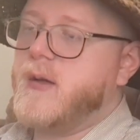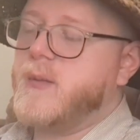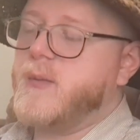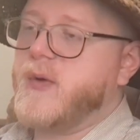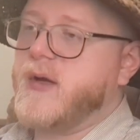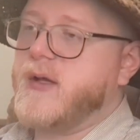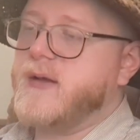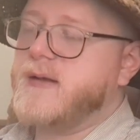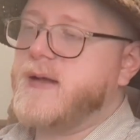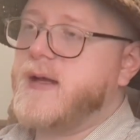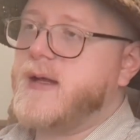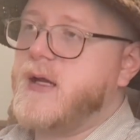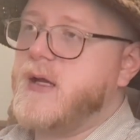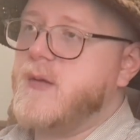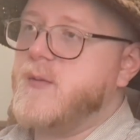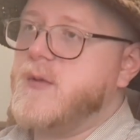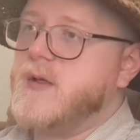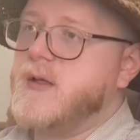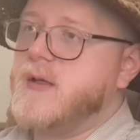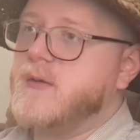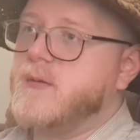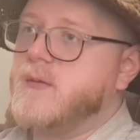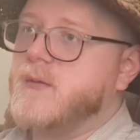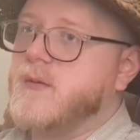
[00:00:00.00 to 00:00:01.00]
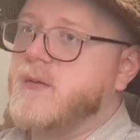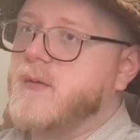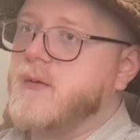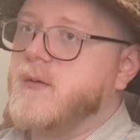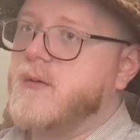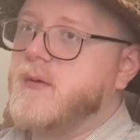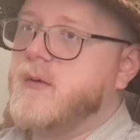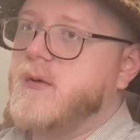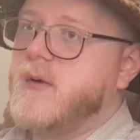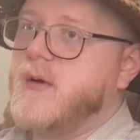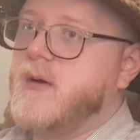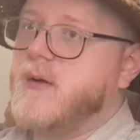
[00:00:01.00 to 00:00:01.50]
And by that I mean
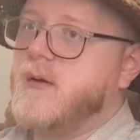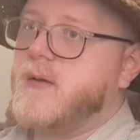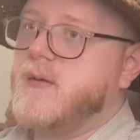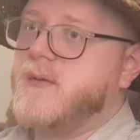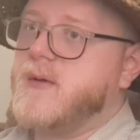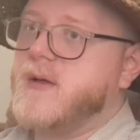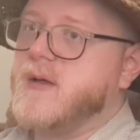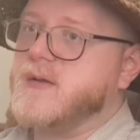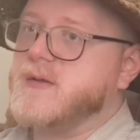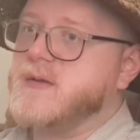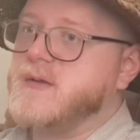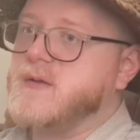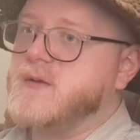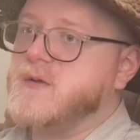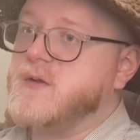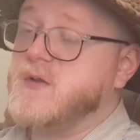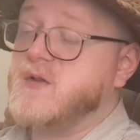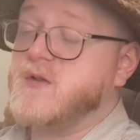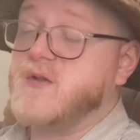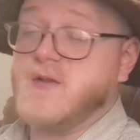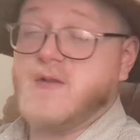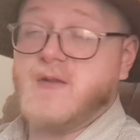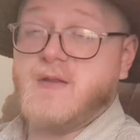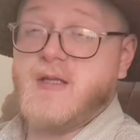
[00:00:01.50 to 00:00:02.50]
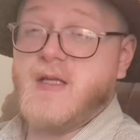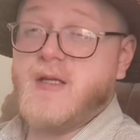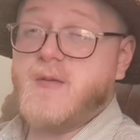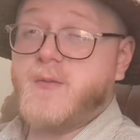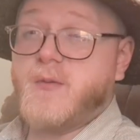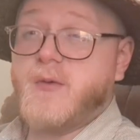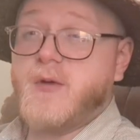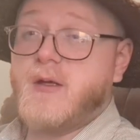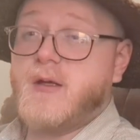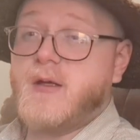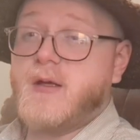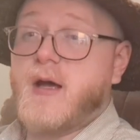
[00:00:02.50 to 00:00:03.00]
they're just
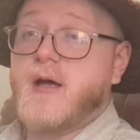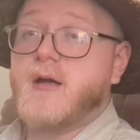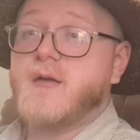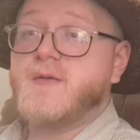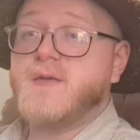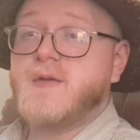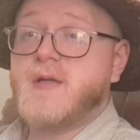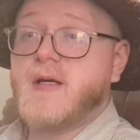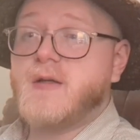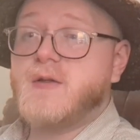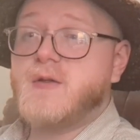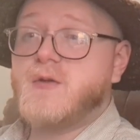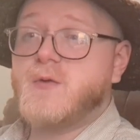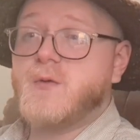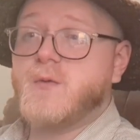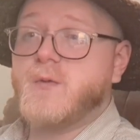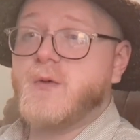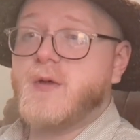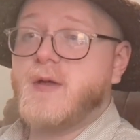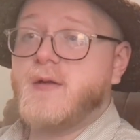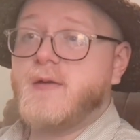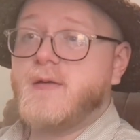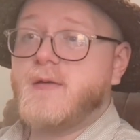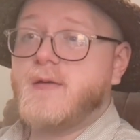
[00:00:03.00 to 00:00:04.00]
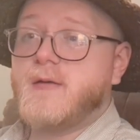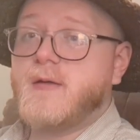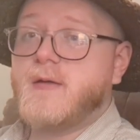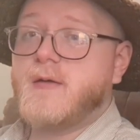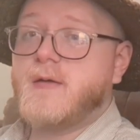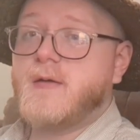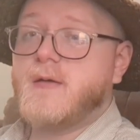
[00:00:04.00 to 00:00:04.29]
deeply out of touch with,